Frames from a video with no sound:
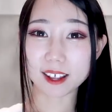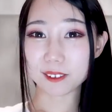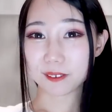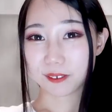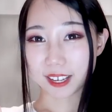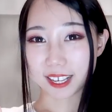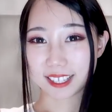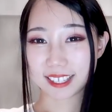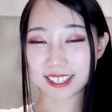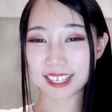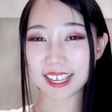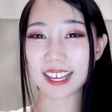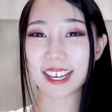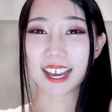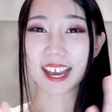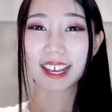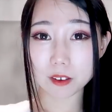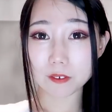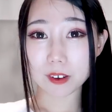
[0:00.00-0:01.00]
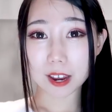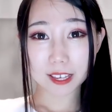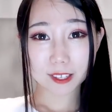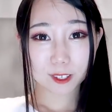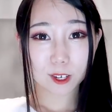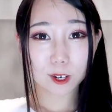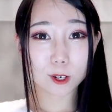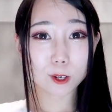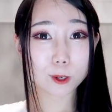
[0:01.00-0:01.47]
outfit. If I
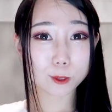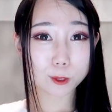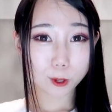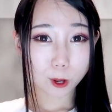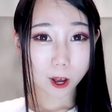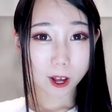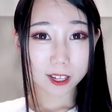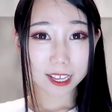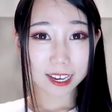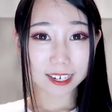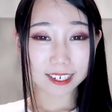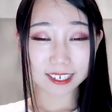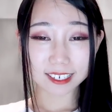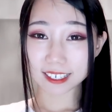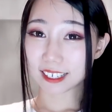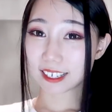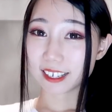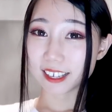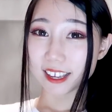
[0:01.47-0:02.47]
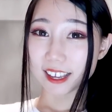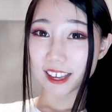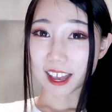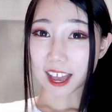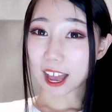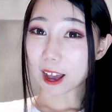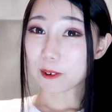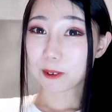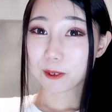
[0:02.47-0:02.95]
still go to college,
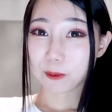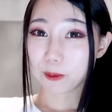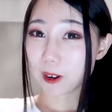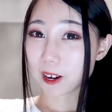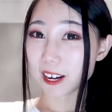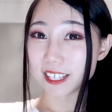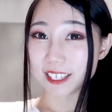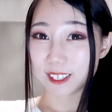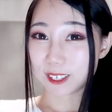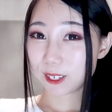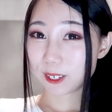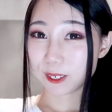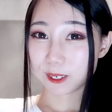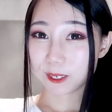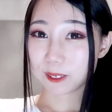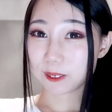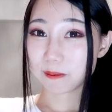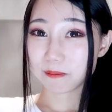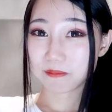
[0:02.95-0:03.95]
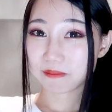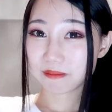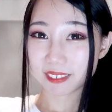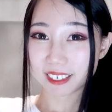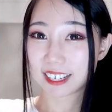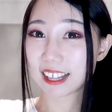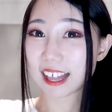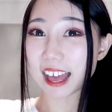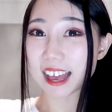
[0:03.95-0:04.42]
I will wear it to
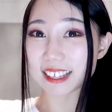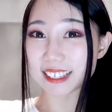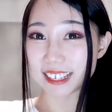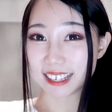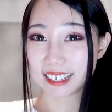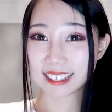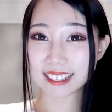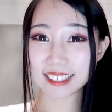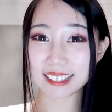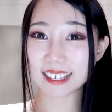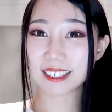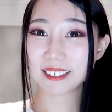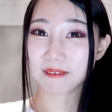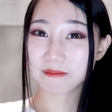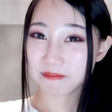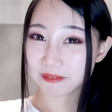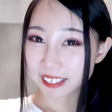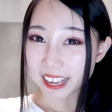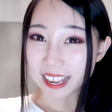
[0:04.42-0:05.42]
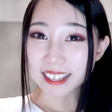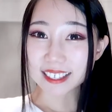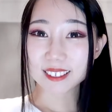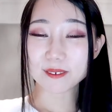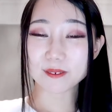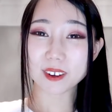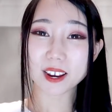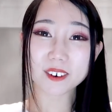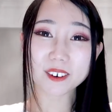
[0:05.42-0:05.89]
classes.
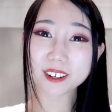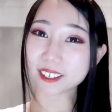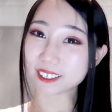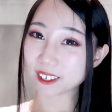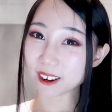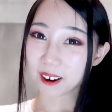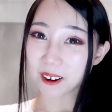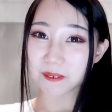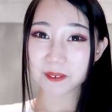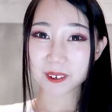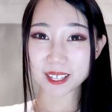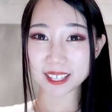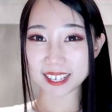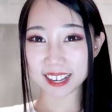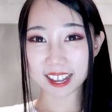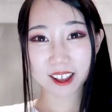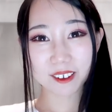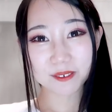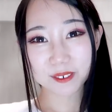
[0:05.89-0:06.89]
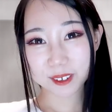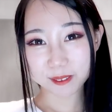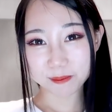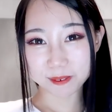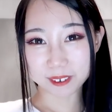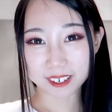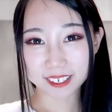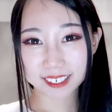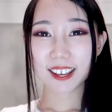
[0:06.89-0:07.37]
It's very adorable and
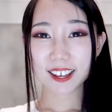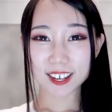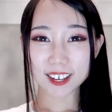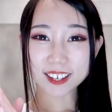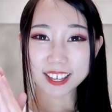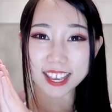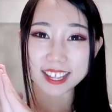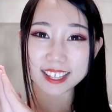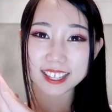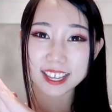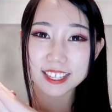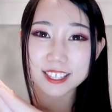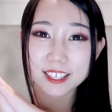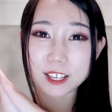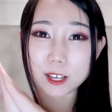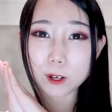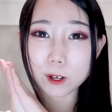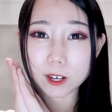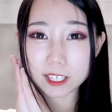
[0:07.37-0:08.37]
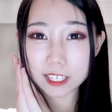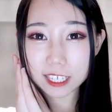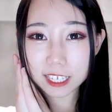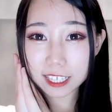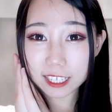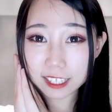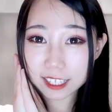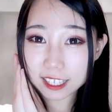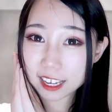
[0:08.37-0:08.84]
comfortable. Okay, let's go on
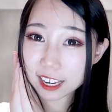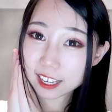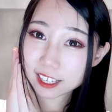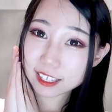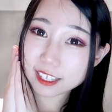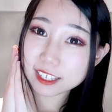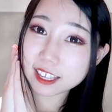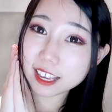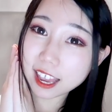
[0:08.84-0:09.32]
the next